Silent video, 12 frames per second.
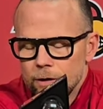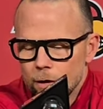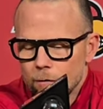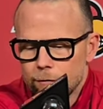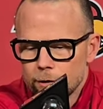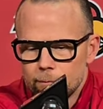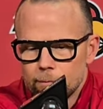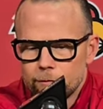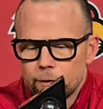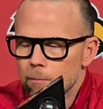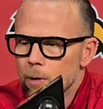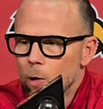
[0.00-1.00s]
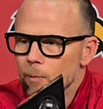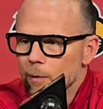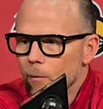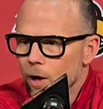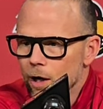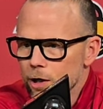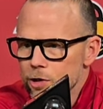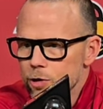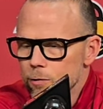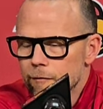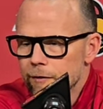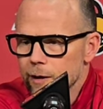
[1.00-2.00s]
You know, from moment one on
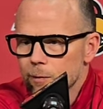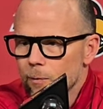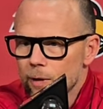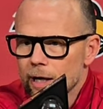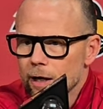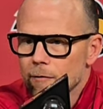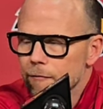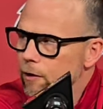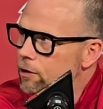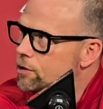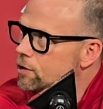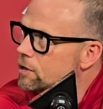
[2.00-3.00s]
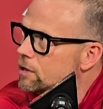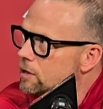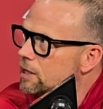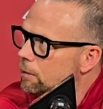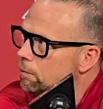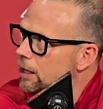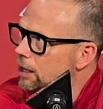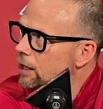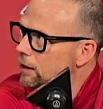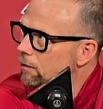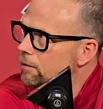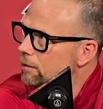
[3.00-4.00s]
June 5th when we had our first team
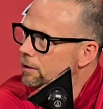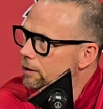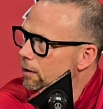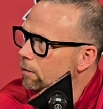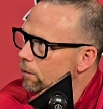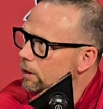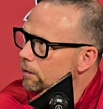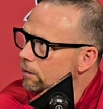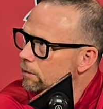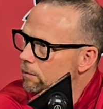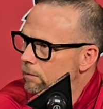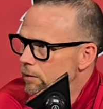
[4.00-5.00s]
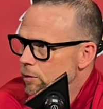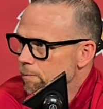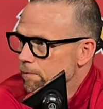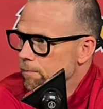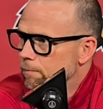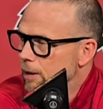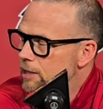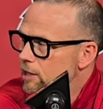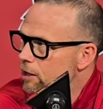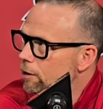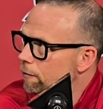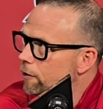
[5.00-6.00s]
meeting, you know, it's
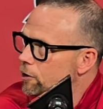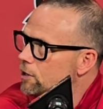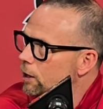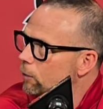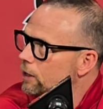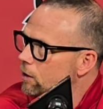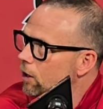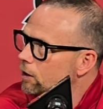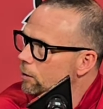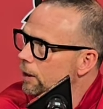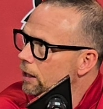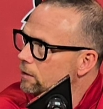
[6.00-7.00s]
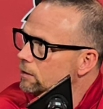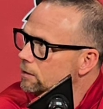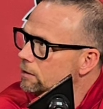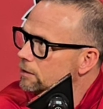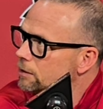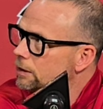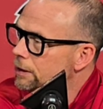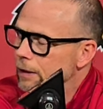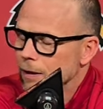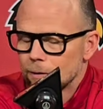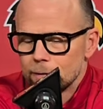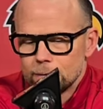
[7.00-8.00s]
basically the first thing we talked about. You
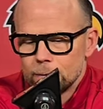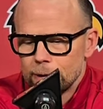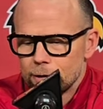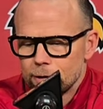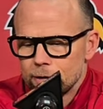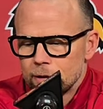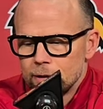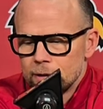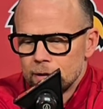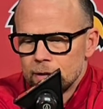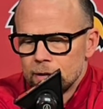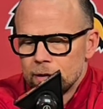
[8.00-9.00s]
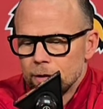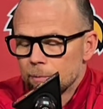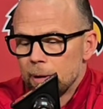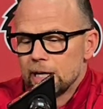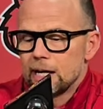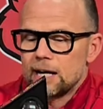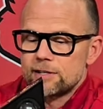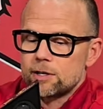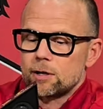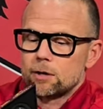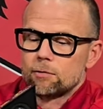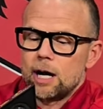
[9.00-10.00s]
know, whether, you know, many
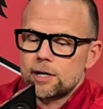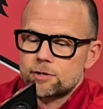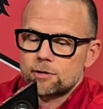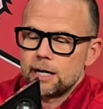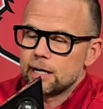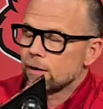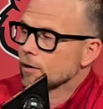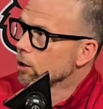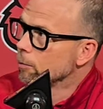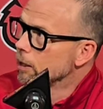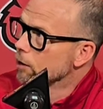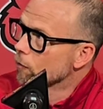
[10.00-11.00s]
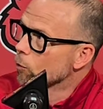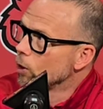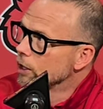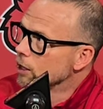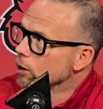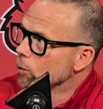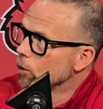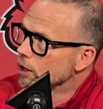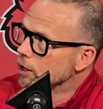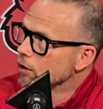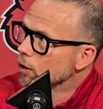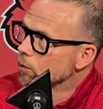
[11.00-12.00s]
guys on our roster right now are going to be here for 1 year and
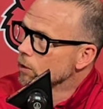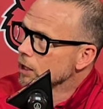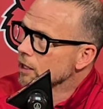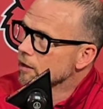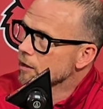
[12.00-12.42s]
1 year only.